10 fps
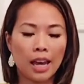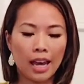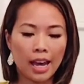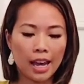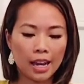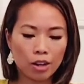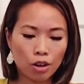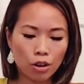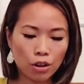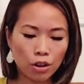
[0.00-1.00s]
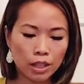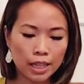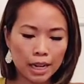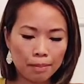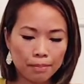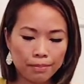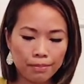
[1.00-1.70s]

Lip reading: and curl it up.